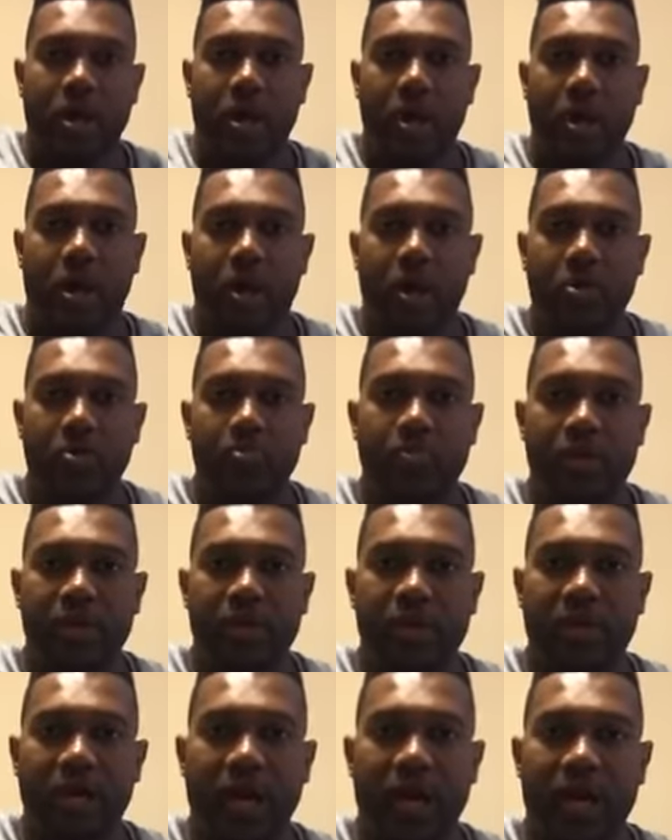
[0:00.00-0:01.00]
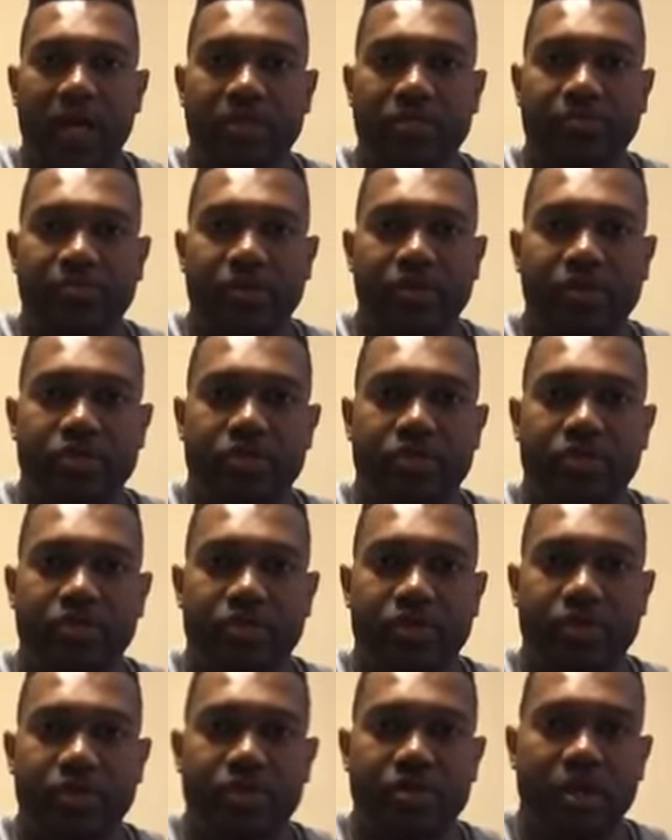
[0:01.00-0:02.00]
Uh, Opening Eyes
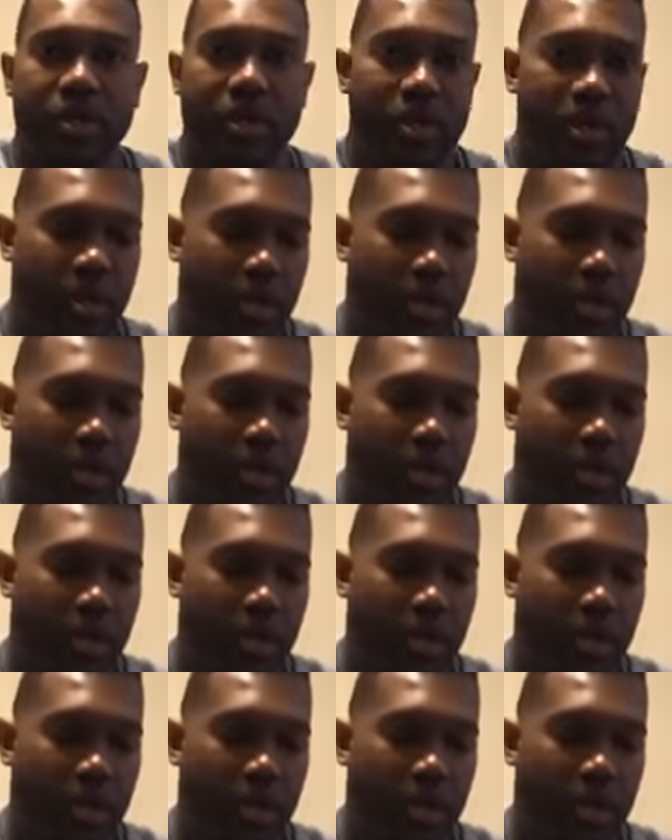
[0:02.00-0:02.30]
Ministries